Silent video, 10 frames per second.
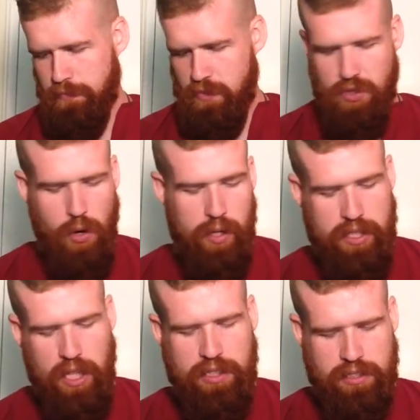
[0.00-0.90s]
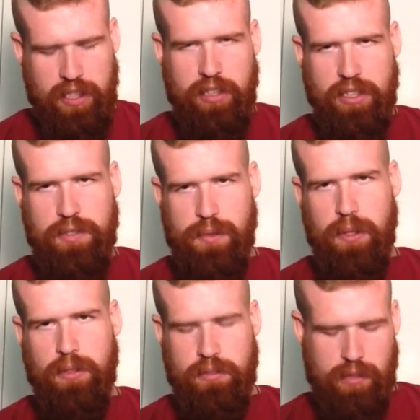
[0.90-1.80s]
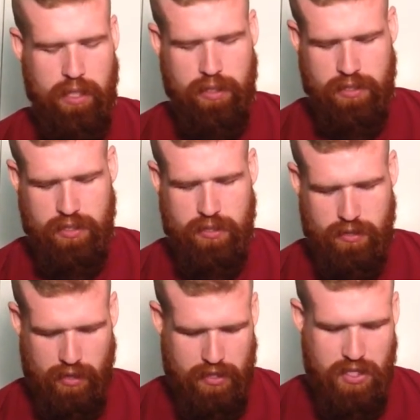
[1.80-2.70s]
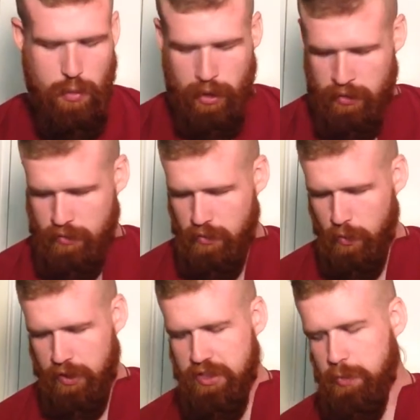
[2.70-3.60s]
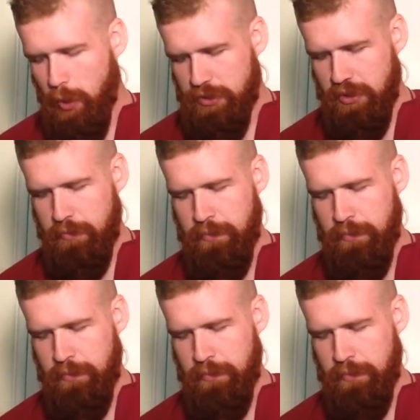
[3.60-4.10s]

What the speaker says: So it does feel like it's doing what it's supposed to.